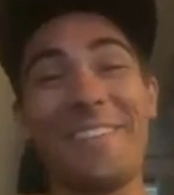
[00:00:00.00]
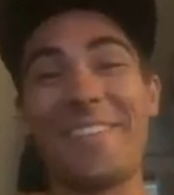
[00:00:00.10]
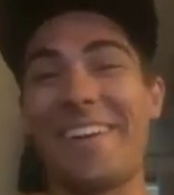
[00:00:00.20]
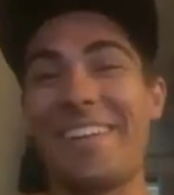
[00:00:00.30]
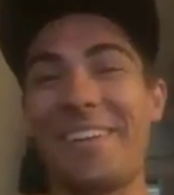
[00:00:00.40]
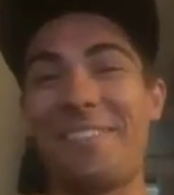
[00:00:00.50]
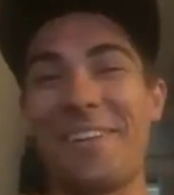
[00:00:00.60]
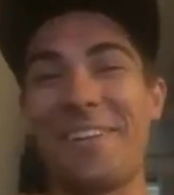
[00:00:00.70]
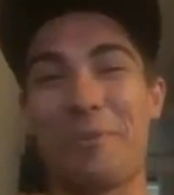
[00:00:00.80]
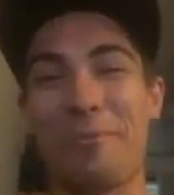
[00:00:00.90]
We got a lot of
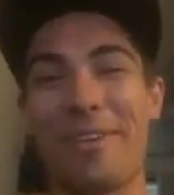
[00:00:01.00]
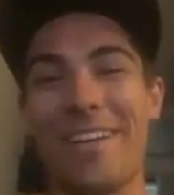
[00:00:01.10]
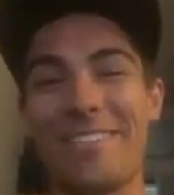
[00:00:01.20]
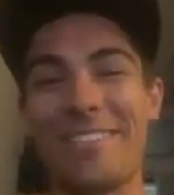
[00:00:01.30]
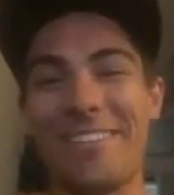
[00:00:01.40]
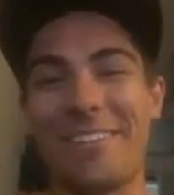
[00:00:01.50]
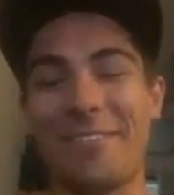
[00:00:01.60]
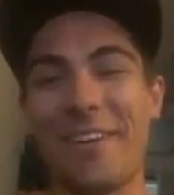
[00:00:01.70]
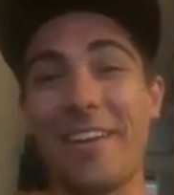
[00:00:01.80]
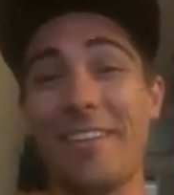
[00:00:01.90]
flex bar pads out there,
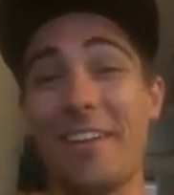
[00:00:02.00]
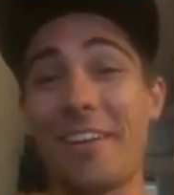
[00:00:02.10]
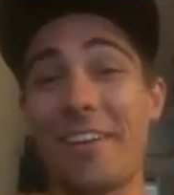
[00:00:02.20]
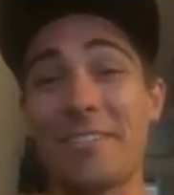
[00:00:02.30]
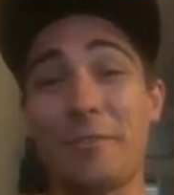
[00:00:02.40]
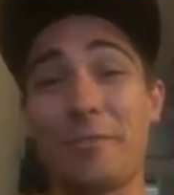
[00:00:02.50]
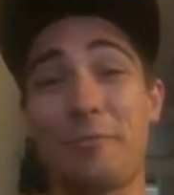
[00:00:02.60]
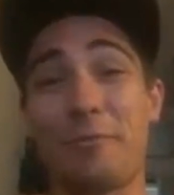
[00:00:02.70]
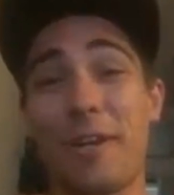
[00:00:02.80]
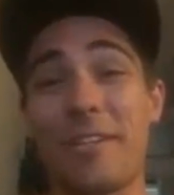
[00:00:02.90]
man. A lot of guys on some
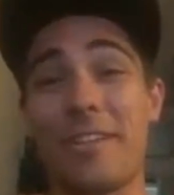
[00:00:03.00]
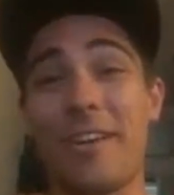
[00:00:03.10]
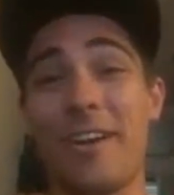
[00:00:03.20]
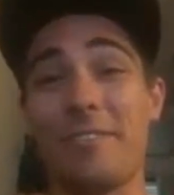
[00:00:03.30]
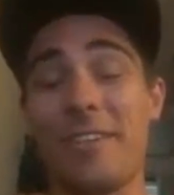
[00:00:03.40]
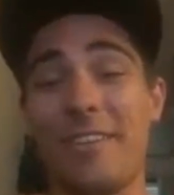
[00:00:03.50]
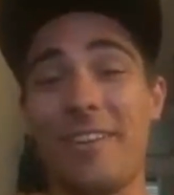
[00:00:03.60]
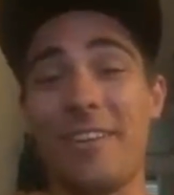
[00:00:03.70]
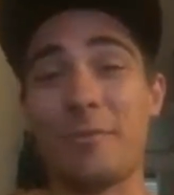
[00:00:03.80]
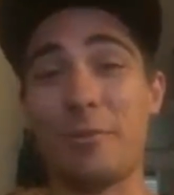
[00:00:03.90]
fresh stuff and
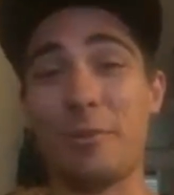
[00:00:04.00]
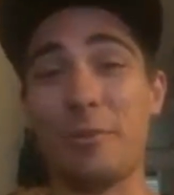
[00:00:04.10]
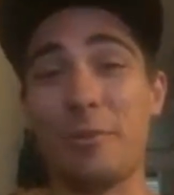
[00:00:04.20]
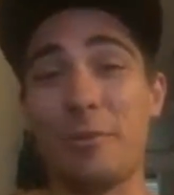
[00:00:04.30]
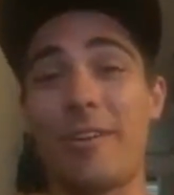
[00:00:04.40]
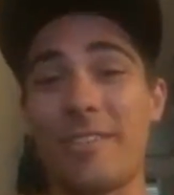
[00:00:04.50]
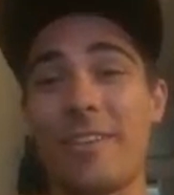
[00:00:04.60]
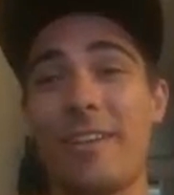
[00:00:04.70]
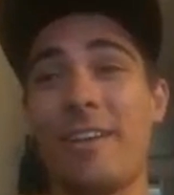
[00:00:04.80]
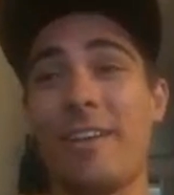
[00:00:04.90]
on some new bars,
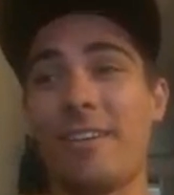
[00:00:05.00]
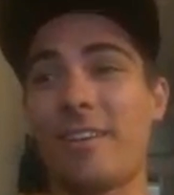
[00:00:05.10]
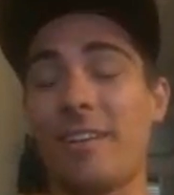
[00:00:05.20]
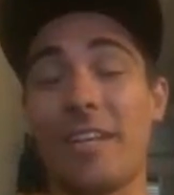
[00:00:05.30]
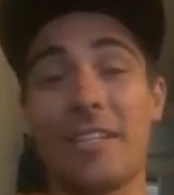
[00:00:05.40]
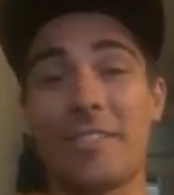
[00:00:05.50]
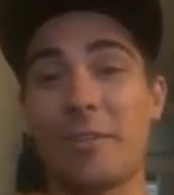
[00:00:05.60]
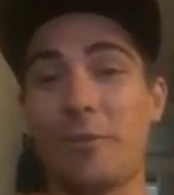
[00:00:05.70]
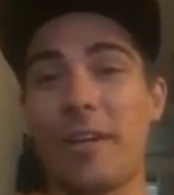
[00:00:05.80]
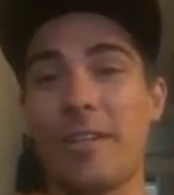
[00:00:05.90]
and got latest
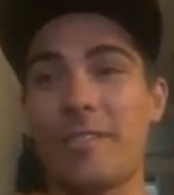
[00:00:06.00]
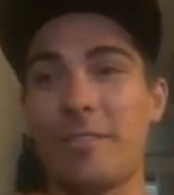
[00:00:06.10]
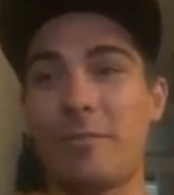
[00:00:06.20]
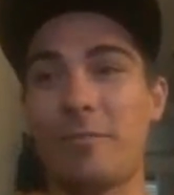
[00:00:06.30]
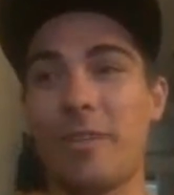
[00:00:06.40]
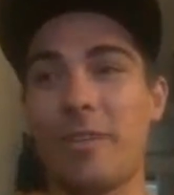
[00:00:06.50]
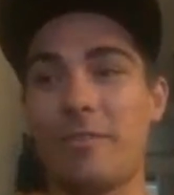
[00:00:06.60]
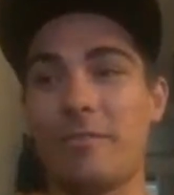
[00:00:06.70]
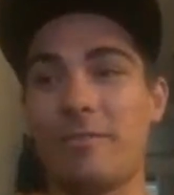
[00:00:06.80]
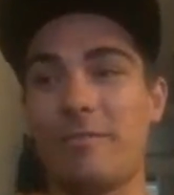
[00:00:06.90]
and greatest, and
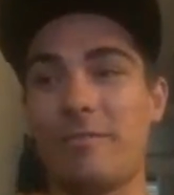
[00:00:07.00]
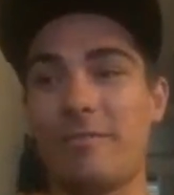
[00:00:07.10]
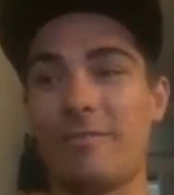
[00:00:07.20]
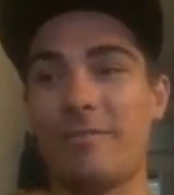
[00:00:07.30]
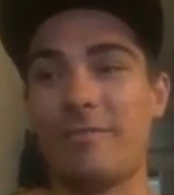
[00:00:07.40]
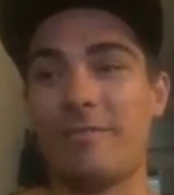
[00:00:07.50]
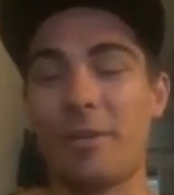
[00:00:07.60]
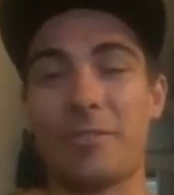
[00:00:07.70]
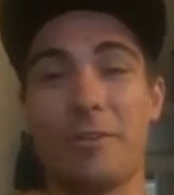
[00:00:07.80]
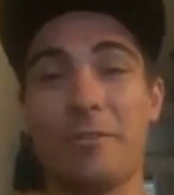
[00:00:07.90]

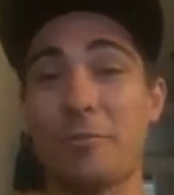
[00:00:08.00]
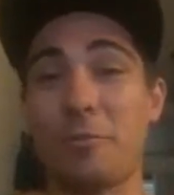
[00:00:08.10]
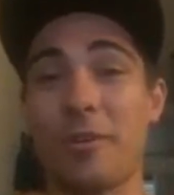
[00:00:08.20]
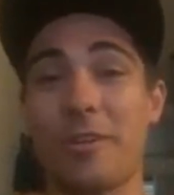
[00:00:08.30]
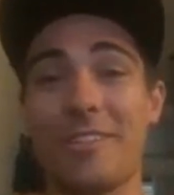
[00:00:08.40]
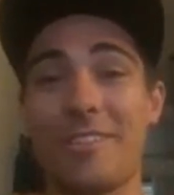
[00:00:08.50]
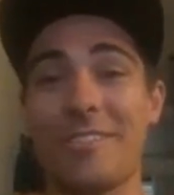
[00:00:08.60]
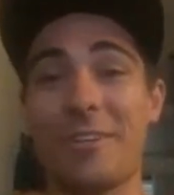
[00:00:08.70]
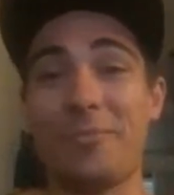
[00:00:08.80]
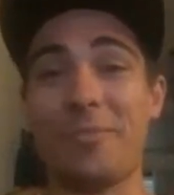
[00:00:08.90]
make sure everything's working good.
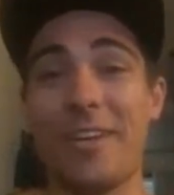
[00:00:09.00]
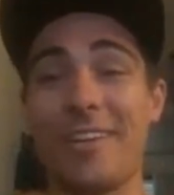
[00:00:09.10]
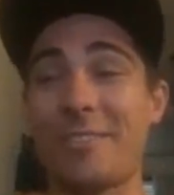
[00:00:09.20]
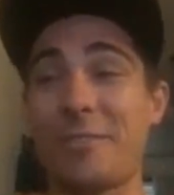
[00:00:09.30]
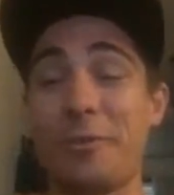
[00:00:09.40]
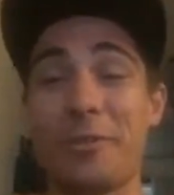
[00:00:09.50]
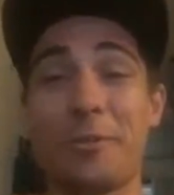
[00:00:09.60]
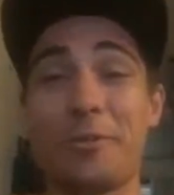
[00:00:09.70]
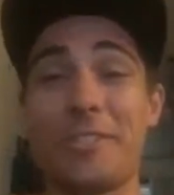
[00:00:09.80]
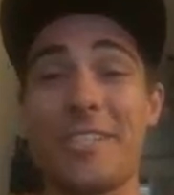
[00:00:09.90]
So yeah, it's cool
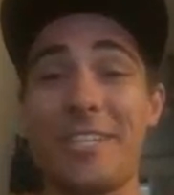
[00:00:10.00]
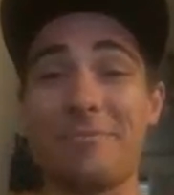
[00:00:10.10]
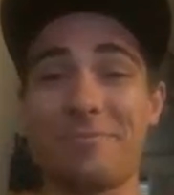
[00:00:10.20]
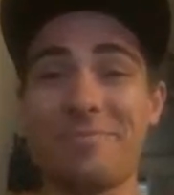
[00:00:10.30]
to see it.